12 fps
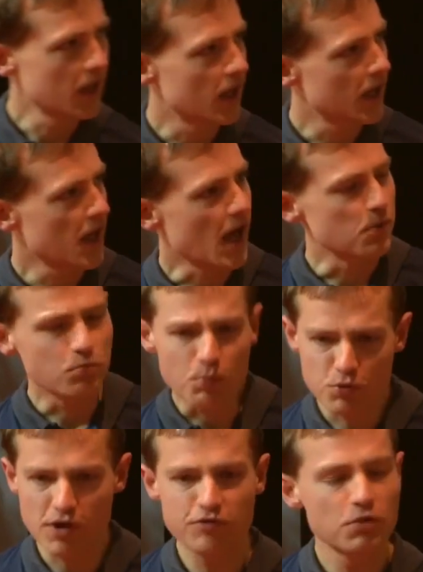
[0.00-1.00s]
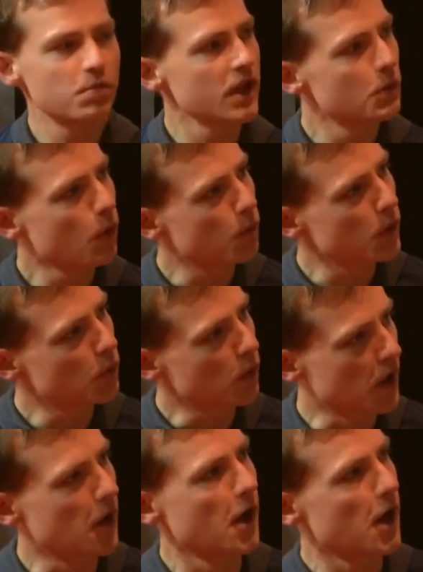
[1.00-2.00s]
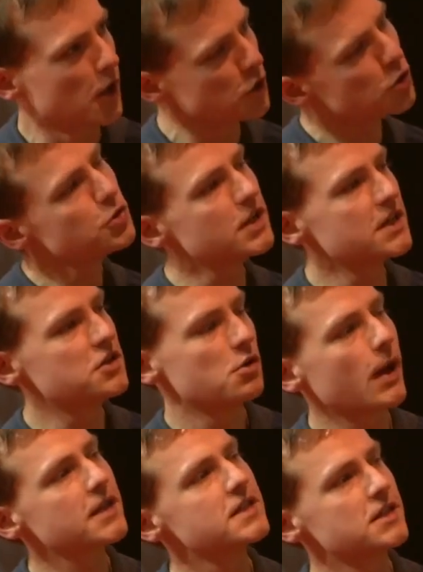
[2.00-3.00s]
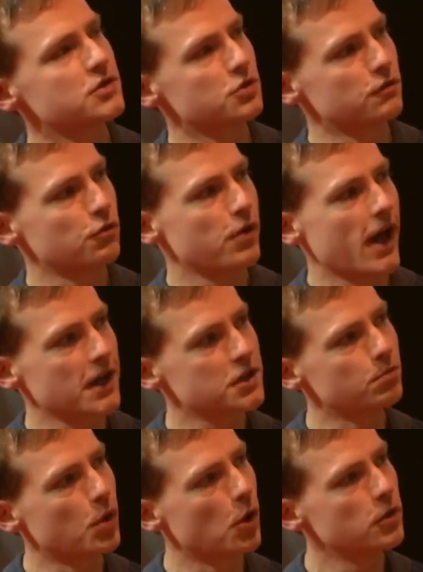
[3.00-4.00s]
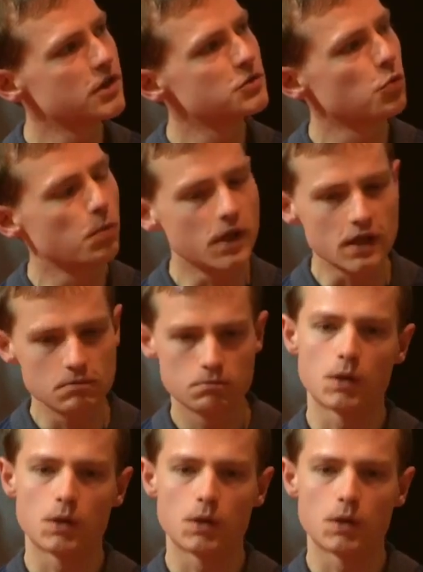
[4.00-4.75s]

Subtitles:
And preferably, a good idiomatic sort of React component will be